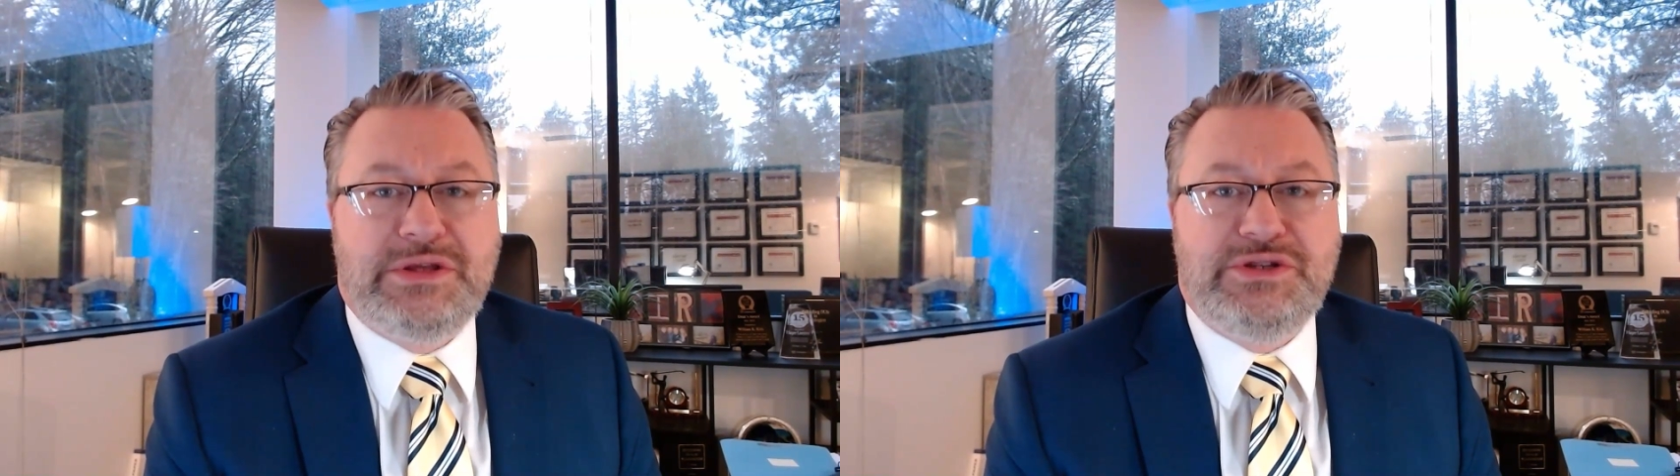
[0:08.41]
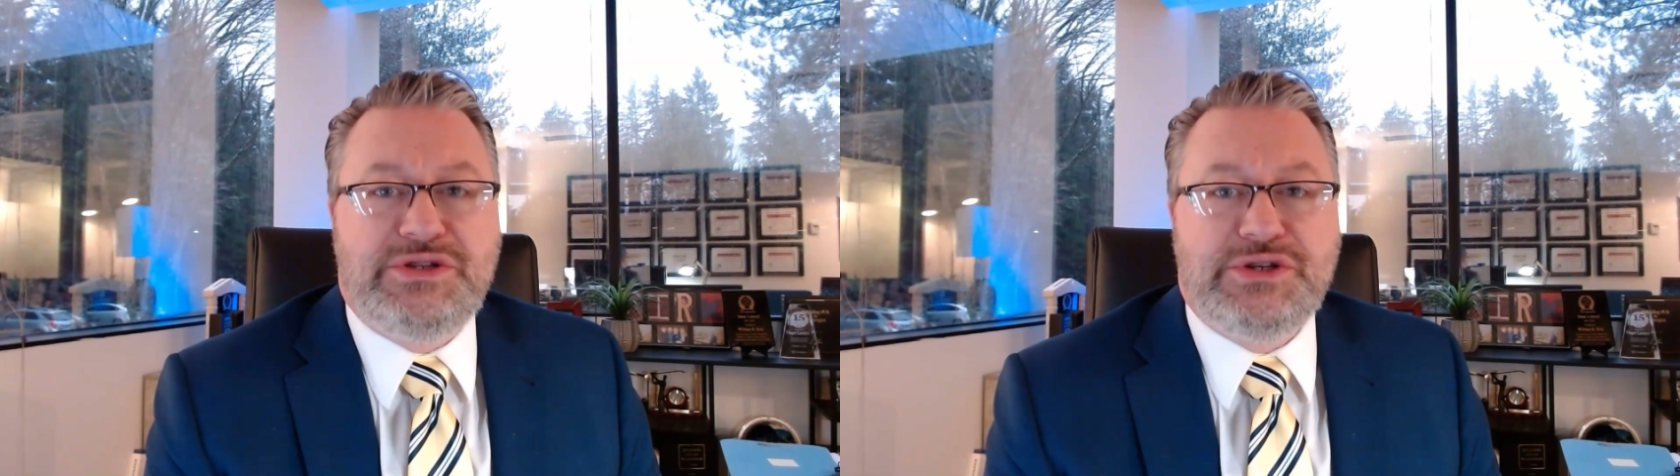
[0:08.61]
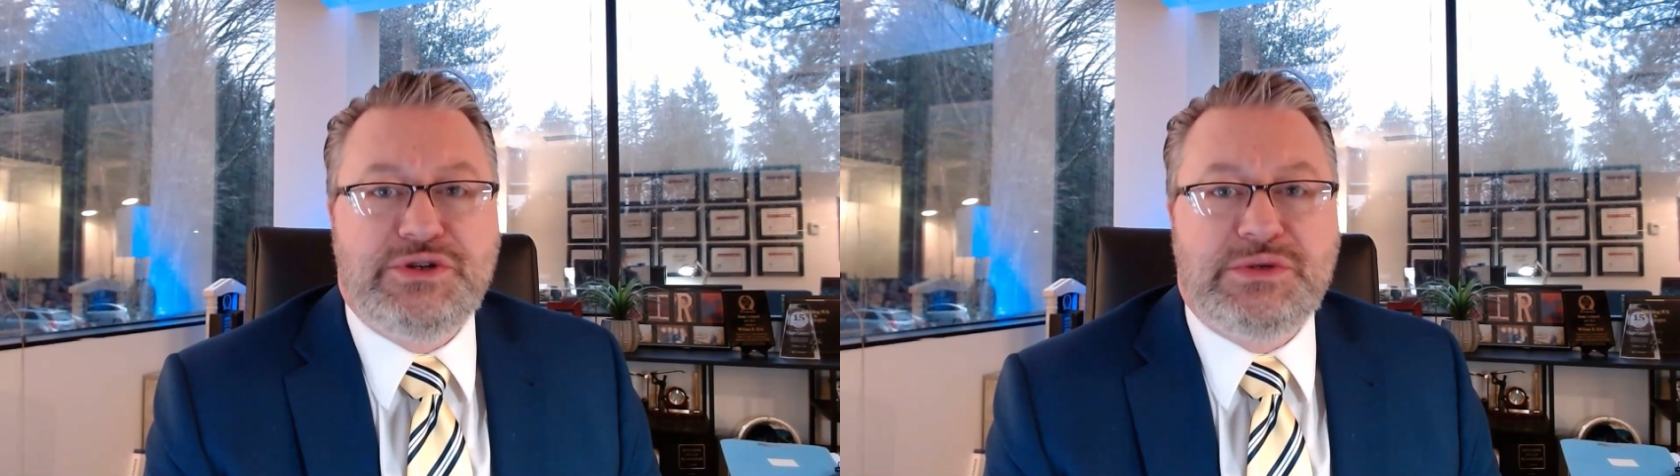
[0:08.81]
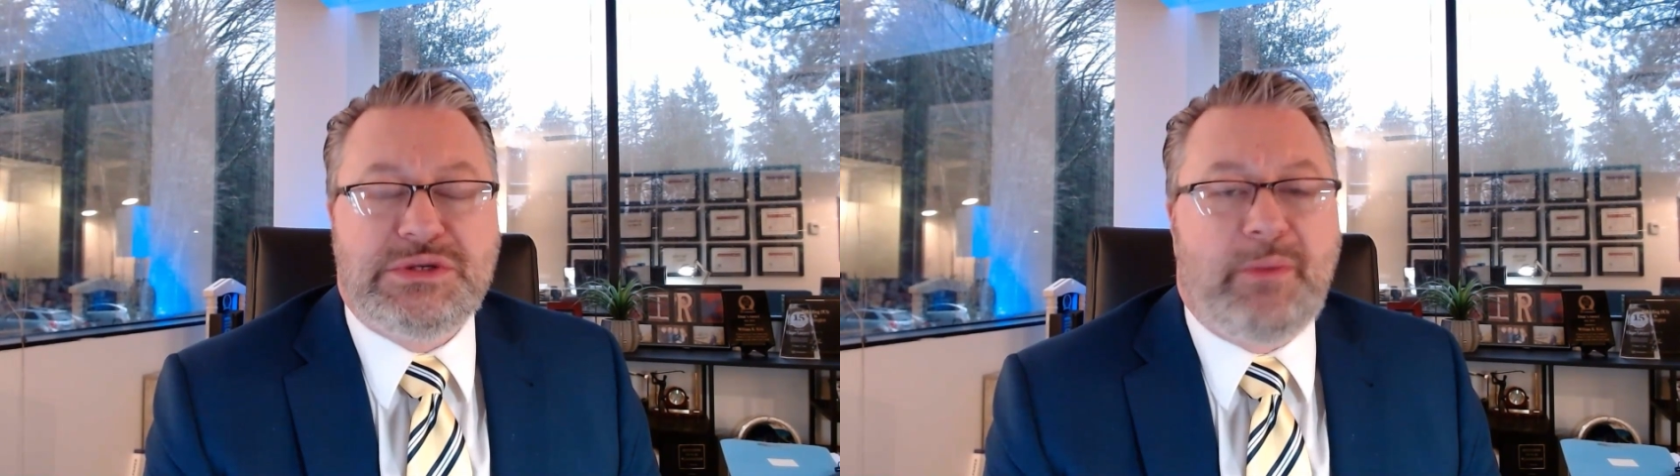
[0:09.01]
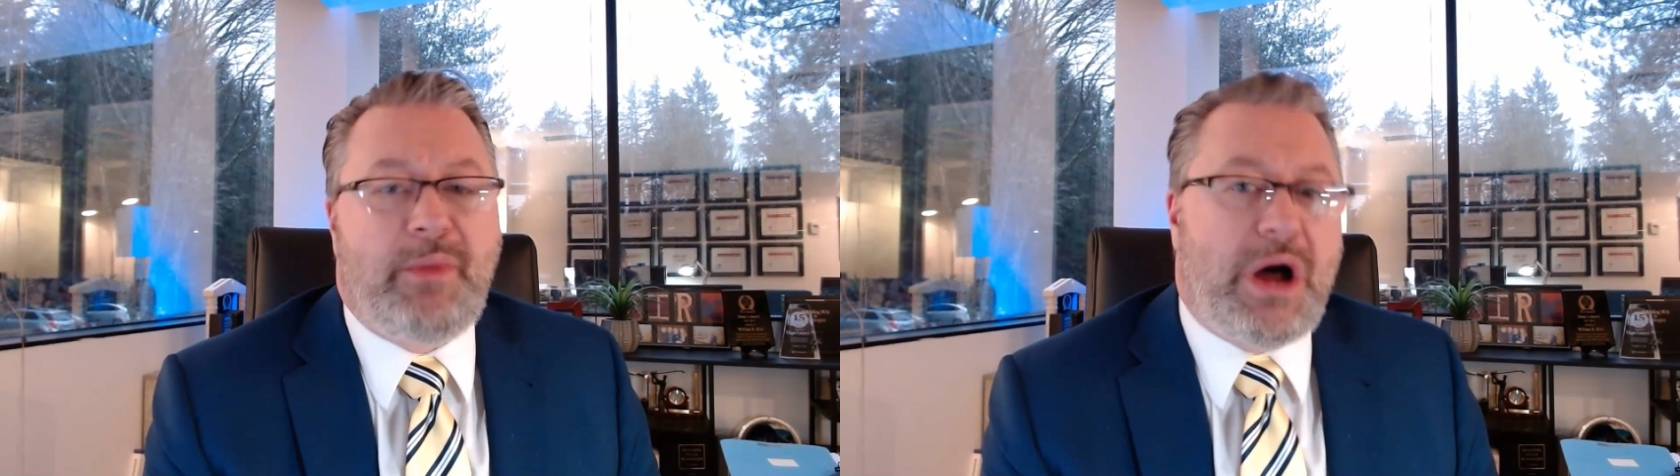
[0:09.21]
to do
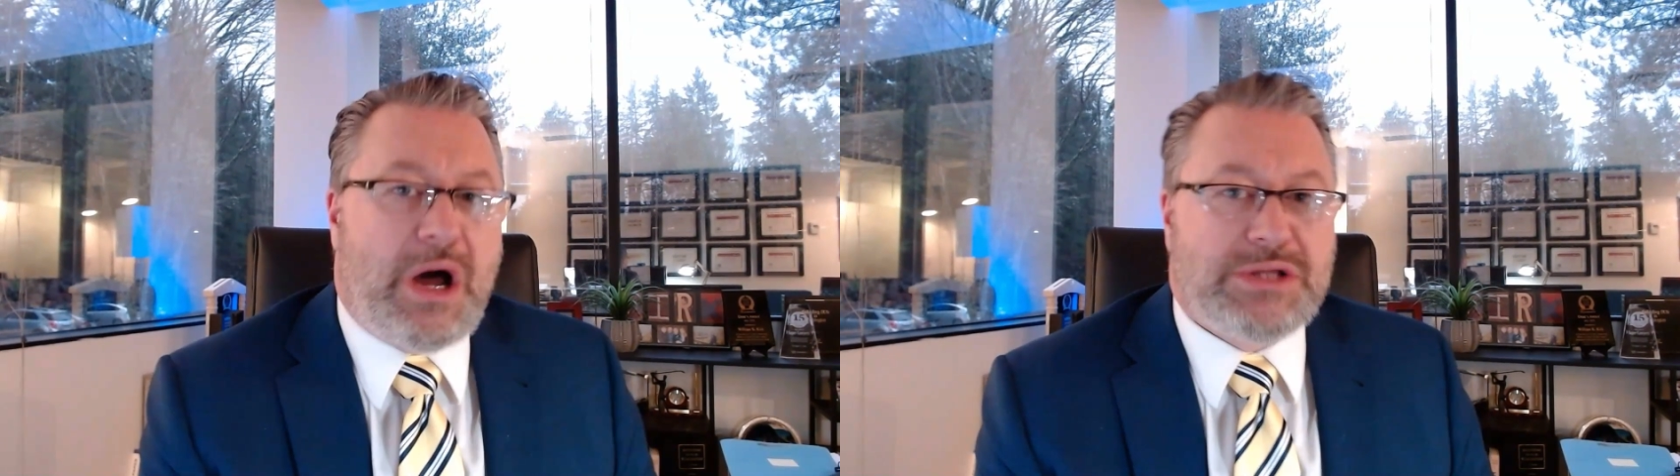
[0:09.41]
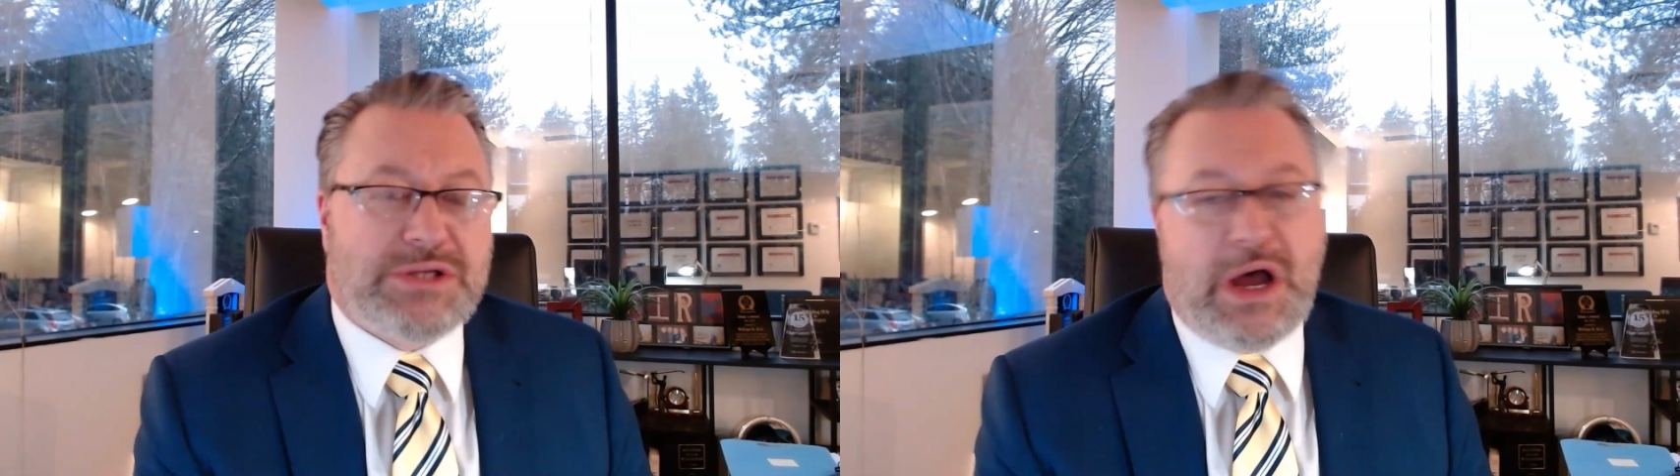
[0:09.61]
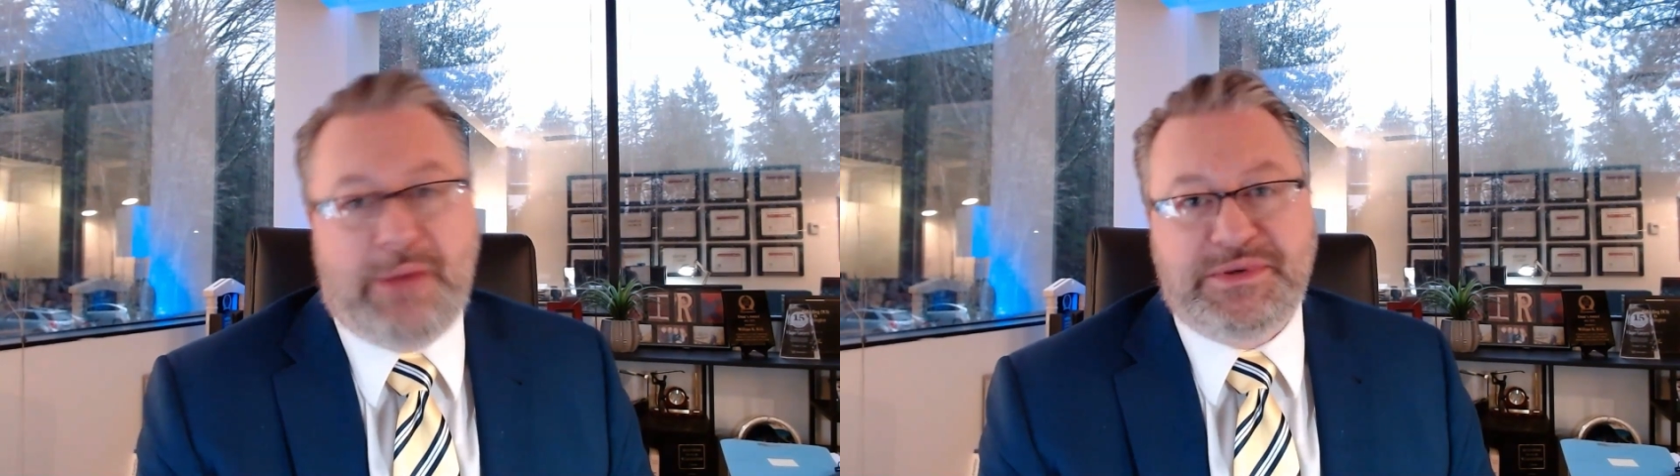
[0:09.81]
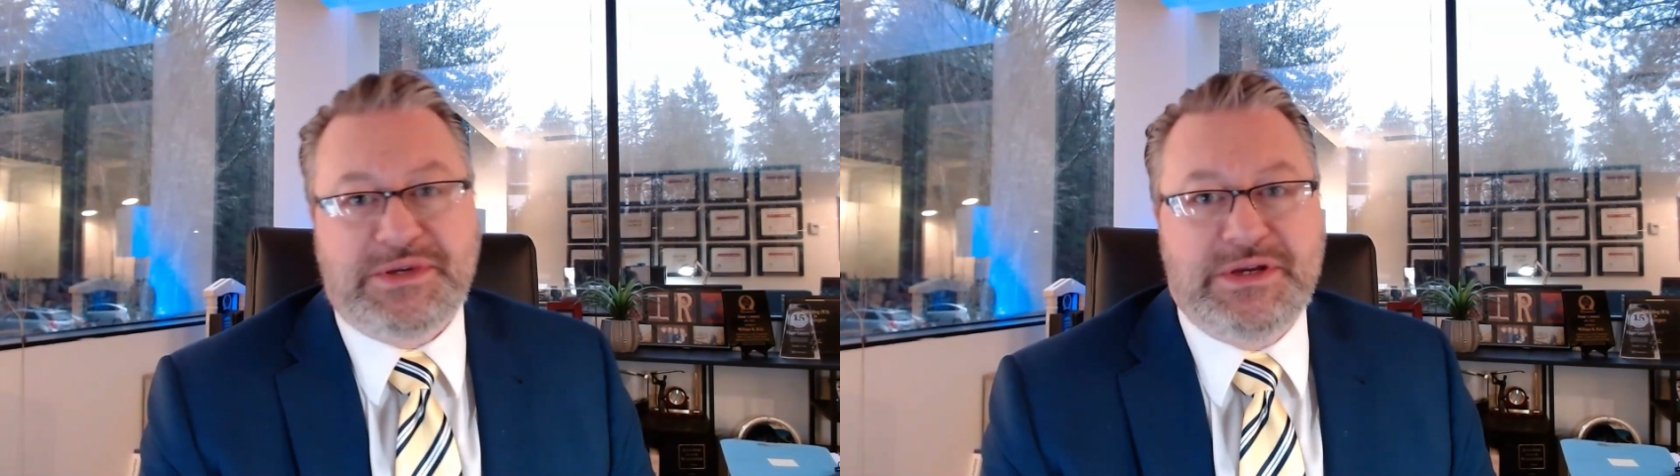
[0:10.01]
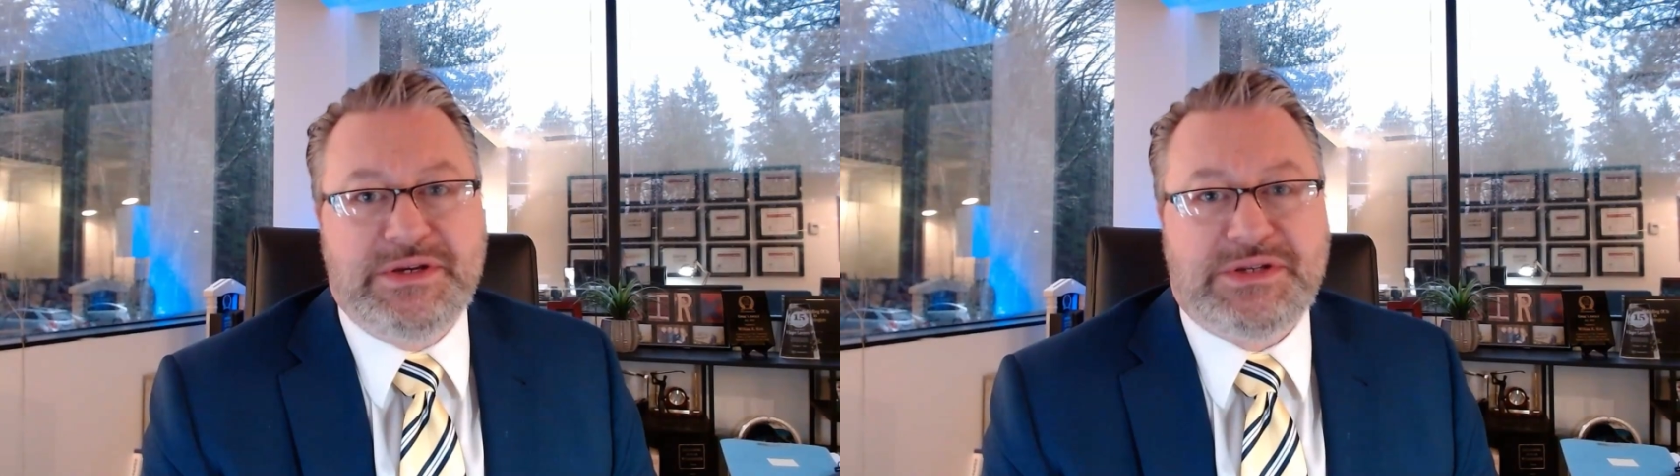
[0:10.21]
some
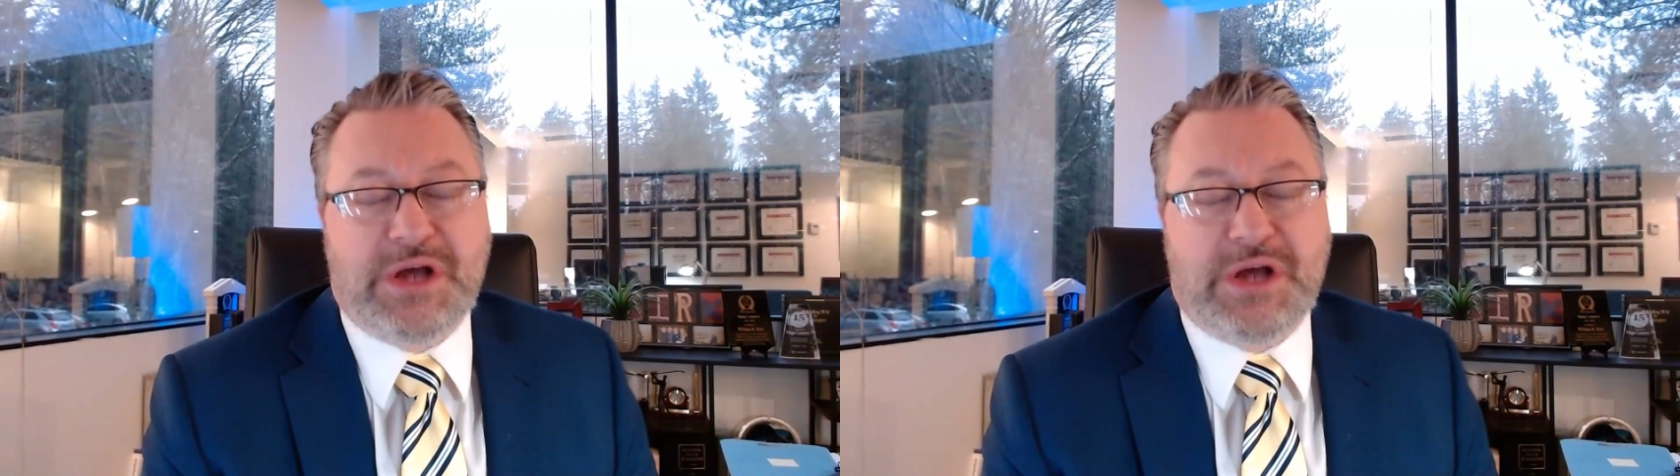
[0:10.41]
autopsies